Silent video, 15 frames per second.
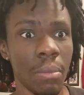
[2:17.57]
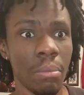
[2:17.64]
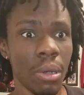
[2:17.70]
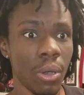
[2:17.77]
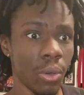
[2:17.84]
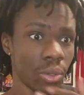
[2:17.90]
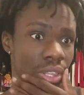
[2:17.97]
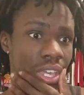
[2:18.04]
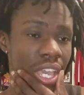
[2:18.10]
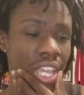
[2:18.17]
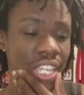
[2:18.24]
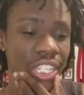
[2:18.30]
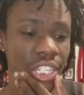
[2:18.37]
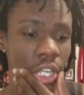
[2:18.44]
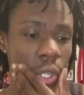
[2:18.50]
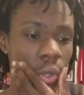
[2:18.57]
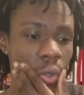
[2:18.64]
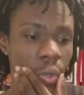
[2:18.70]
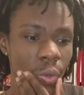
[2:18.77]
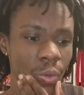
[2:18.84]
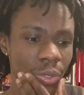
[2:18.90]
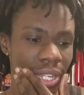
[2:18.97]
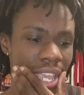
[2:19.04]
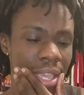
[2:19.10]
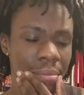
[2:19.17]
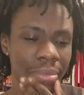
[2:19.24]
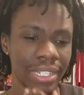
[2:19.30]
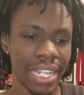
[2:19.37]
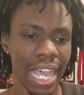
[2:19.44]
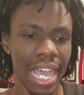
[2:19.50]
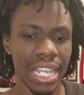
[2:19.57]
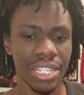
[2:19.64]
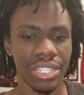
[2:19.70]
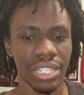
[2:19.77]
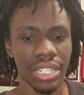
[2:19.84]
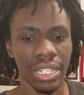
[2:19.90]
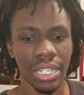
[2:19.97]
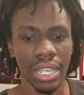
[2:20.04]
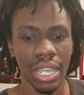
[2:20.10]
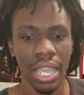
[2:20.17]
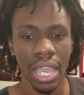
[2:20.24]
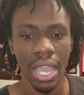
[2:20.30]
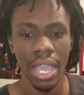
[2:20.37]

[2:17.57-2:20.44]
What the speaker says: both Yo-Oon and Banaji.